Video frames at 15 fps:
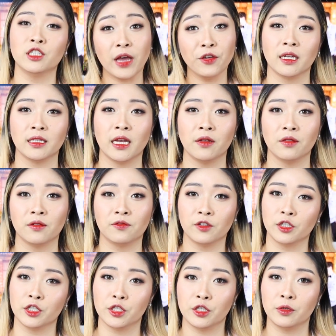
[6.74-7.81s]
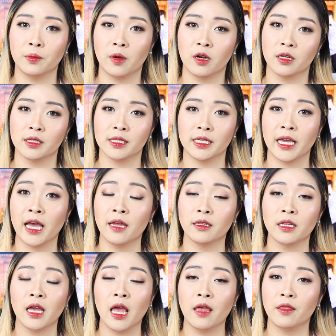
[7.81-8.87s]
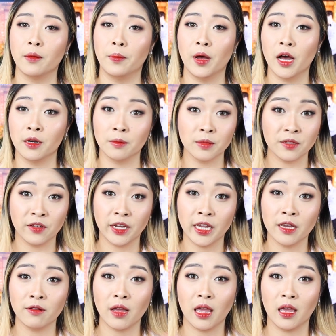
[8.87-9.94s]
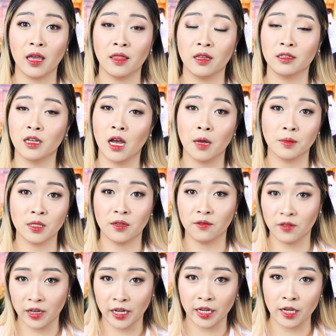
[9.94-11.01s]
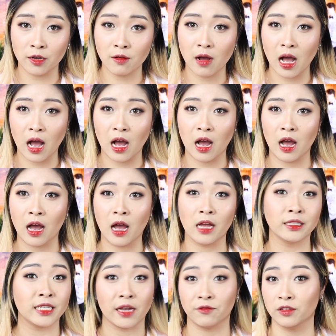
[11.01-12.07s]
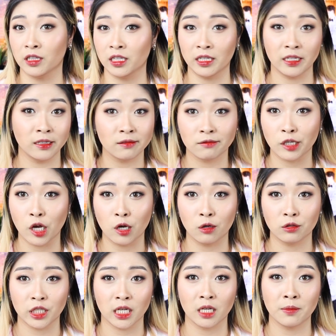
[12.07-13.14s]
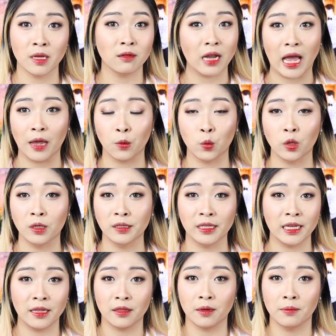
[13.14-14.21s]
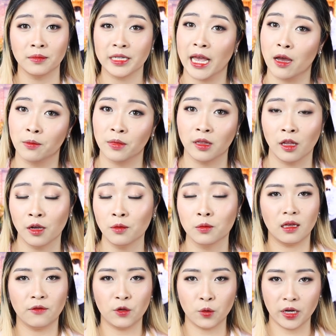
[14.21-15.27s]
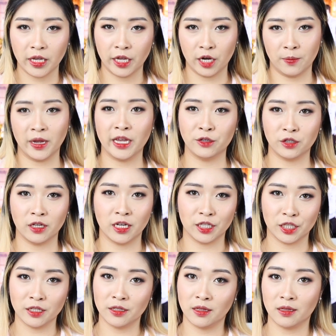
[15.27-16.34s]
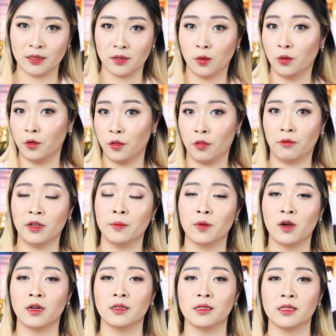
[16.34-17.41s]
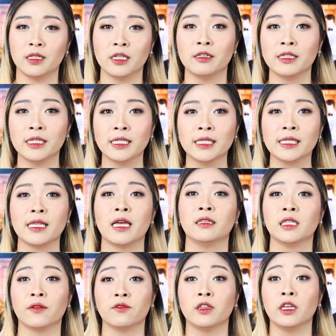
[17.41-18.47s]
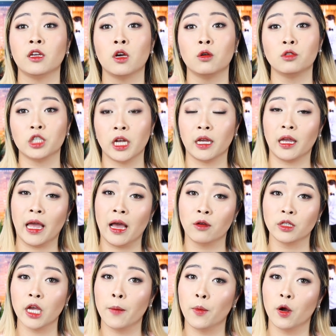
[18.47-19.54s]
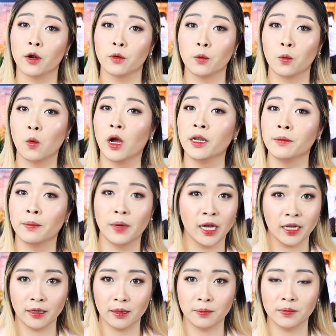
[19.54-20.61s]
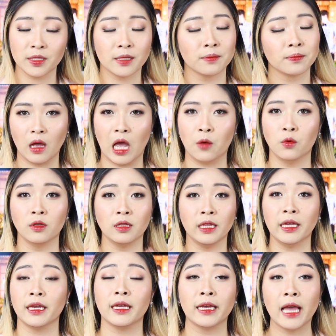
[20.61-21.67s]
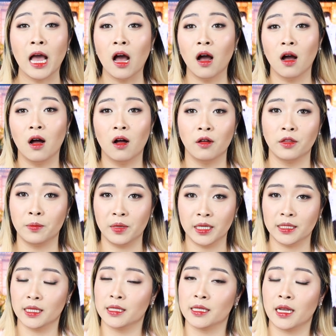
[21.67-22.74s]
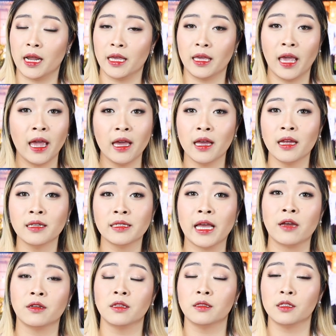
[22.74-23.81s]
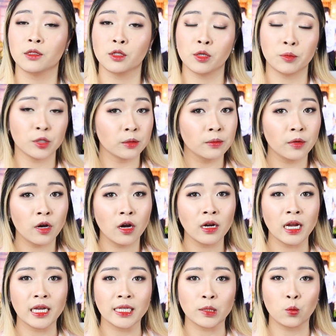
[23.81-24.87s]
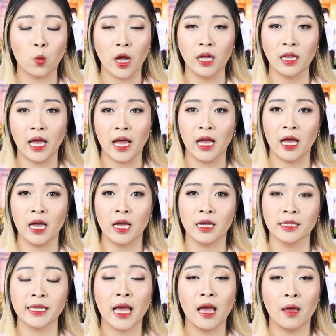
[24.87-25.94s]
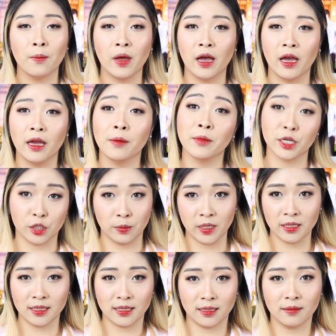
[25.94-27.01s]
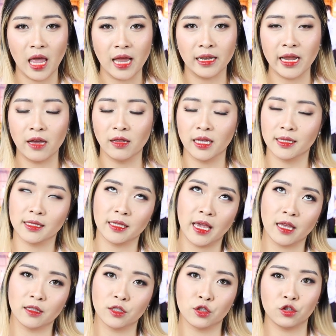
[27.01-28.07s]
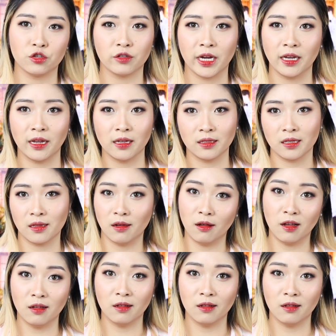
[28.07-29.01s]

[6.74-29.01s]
checked out the first 2 parts yet, the bottoms video and the tops video, definitely go check them out. I will link them down below. If you want to hear my introduction to this whole 3-part series, then definitely go check out part 1 bottoms. I will link all the pieces that I can down in the description bar, as well as my measurements. Now let's get straight into the haul.